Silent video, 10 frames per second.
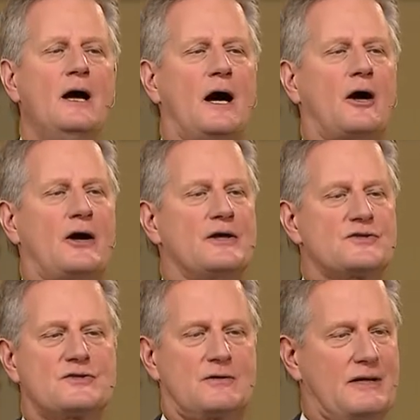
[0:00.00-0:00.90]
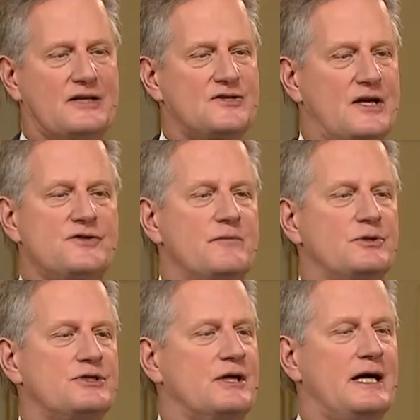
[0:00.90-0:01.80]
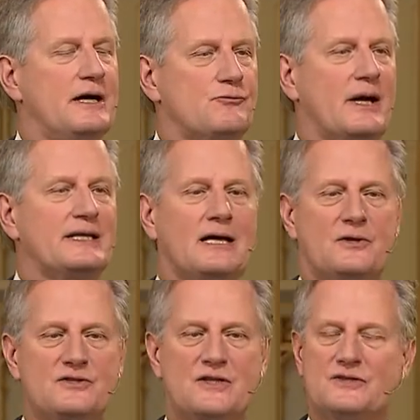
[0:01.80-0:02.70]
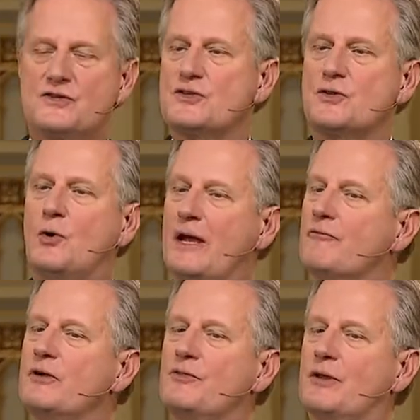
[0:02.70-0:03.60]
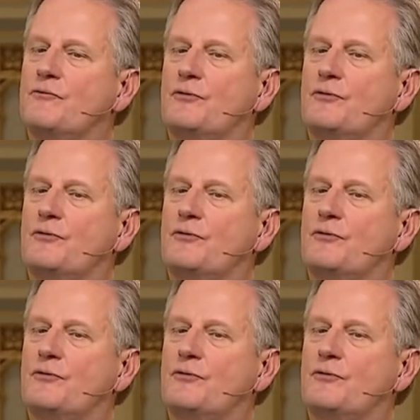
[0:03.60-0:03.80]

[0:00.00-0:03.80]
are as accessible to God right now. It's as though everything